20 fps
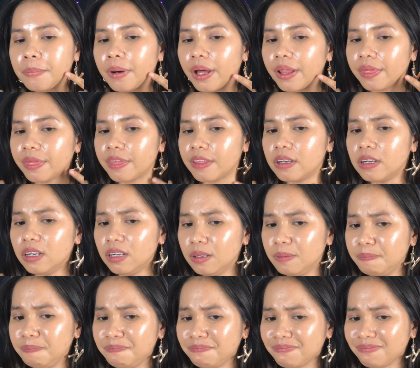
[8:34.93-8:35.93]
but
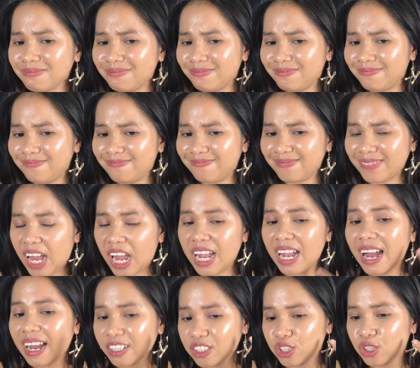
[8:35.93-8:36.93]

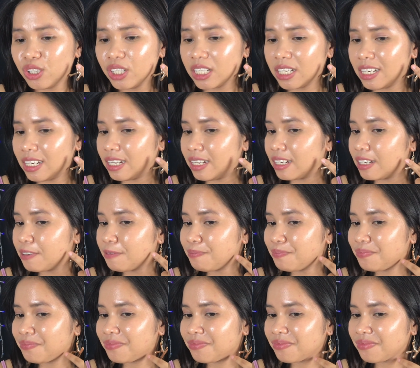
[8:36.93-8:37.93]
I actually
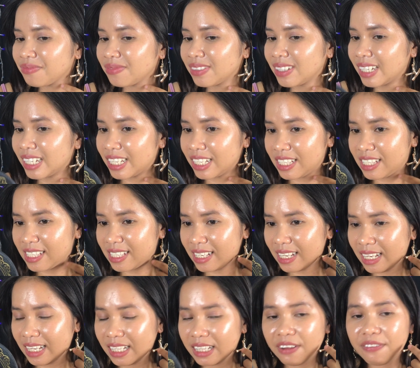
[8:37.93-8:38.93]
could
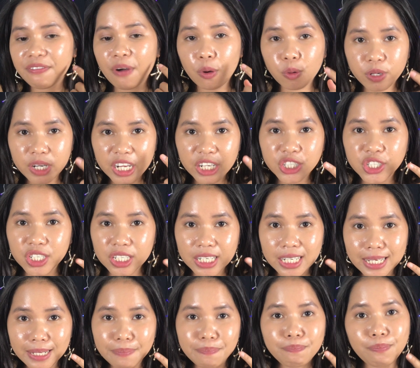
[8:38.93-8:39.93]
see the
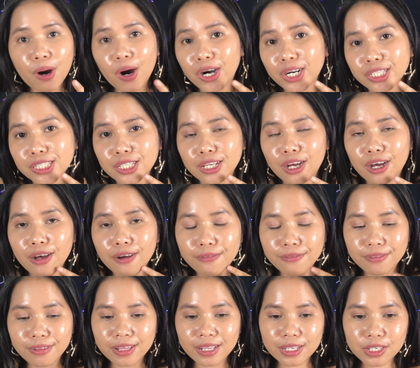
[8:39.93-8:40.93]
foundation-y part
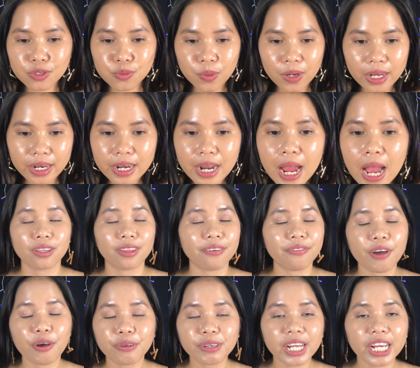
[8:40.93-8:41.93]
of this one. So
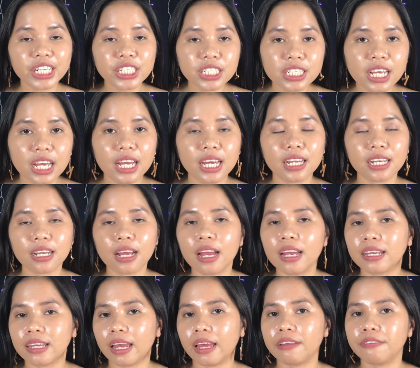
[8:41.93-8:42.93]
the foundation
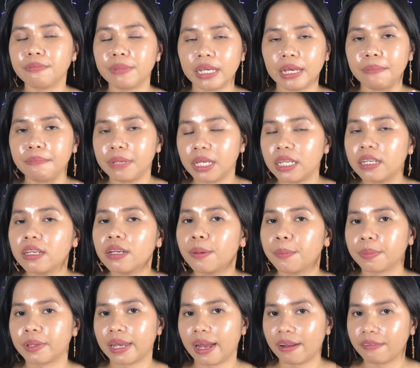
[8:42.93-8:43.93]
gave me a
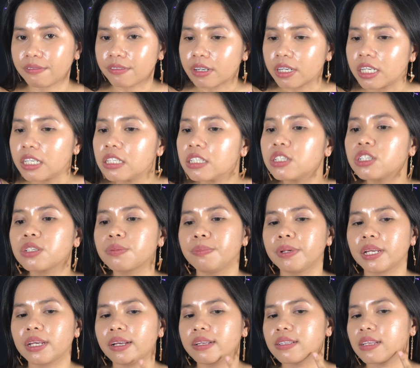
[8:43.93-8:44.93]
medium coverage
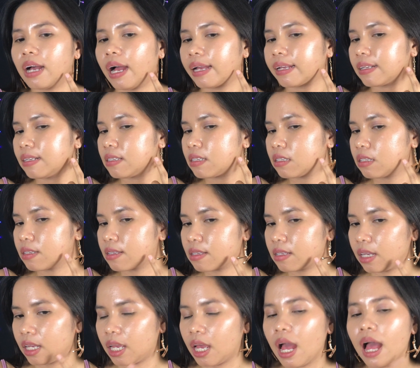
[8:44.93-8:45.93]
because I can still
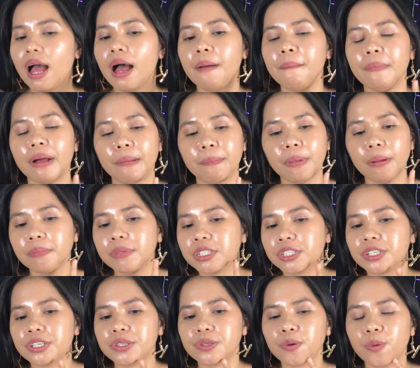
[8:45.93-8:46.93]
see my
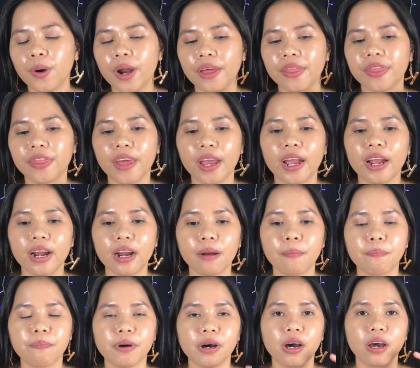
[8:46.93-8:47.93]
blemishes right
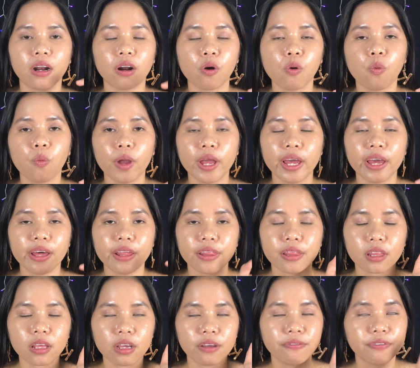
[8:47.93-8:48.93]
there, but
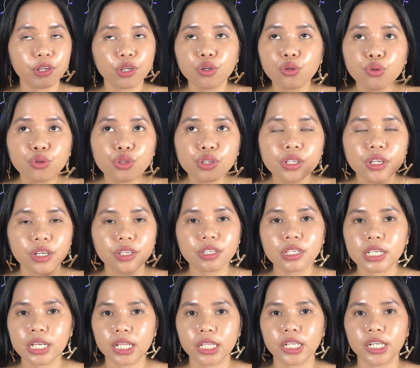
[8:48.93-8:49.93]
if you use
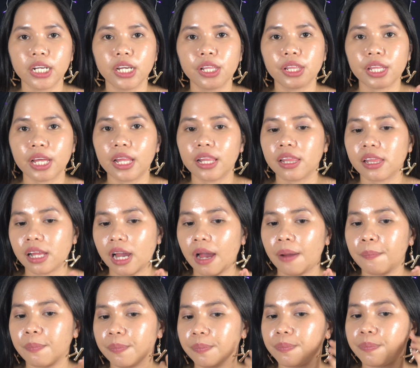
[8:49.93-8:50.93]
concealer, then
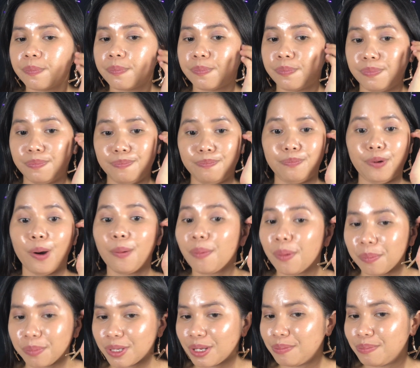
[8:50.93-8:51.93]
that
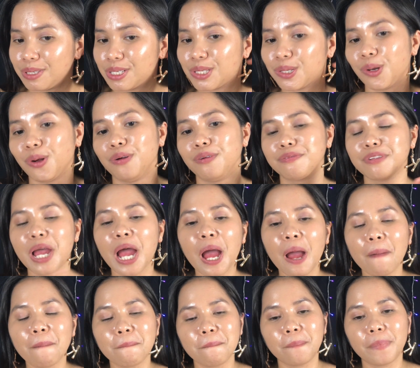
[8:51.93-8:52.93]
problem can be solved.
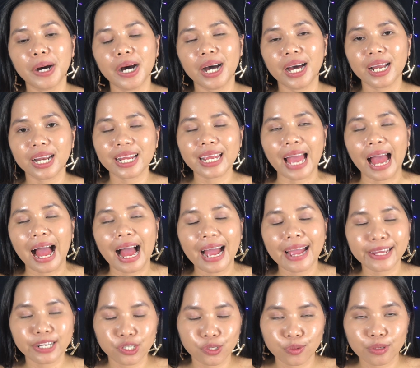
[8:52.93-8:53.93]
But yeah,
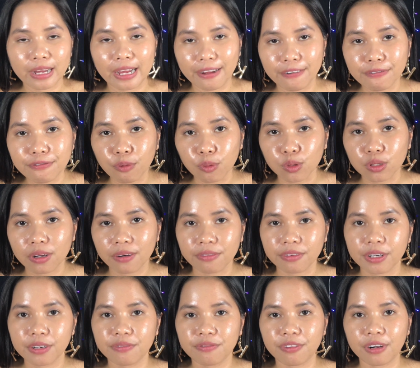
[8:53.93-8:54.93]
I do have full
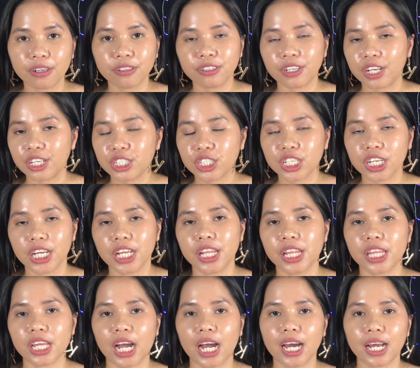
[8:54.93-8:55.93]
coverage
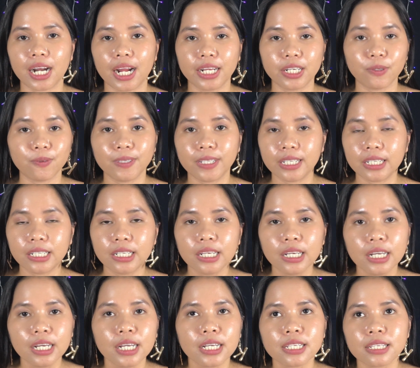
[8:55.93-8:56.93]
foundation that I don't need.
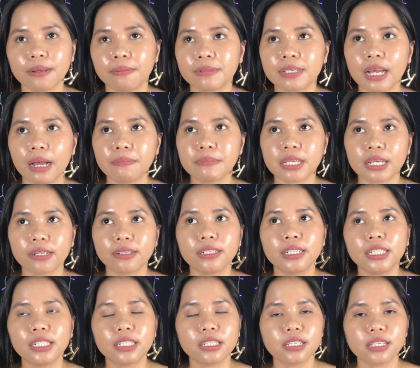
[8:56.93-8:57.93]
Sometimes I don't
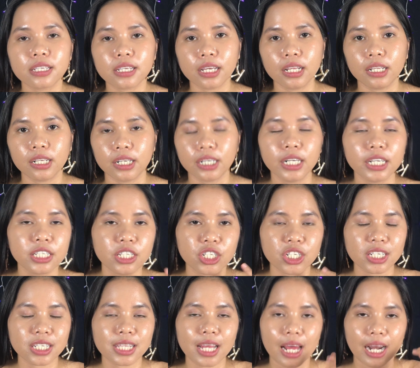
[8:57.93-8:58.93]
need concealer, it's
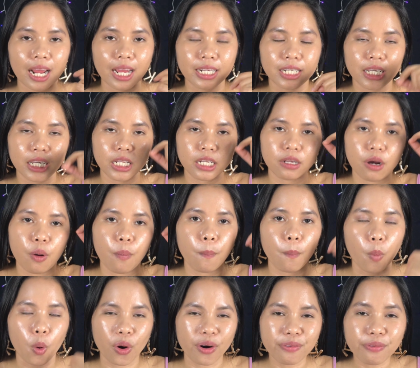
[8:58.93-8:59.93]
just that I need
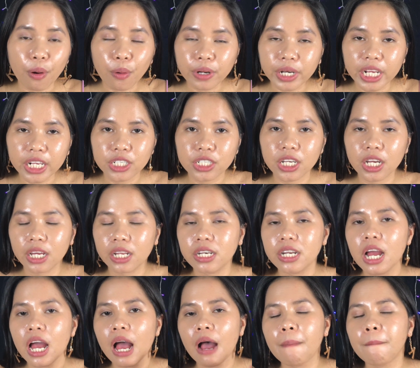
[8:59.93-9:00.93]
more
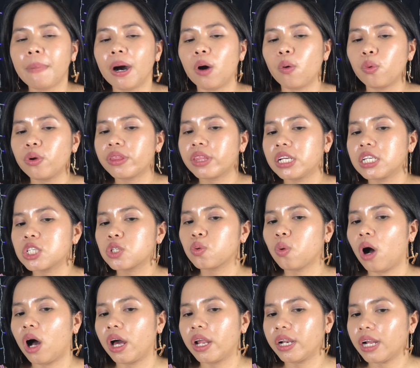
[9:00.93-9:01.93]
foundation. But with this
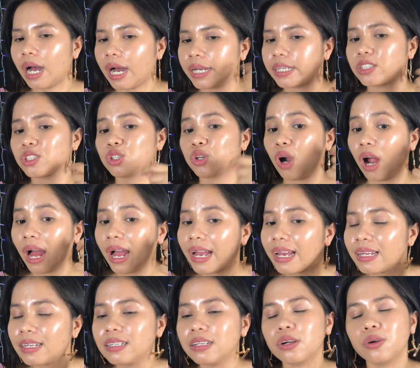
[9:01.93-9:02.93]
one, I
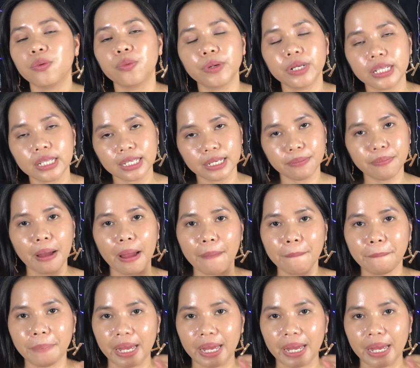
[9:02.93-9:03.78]
tried really my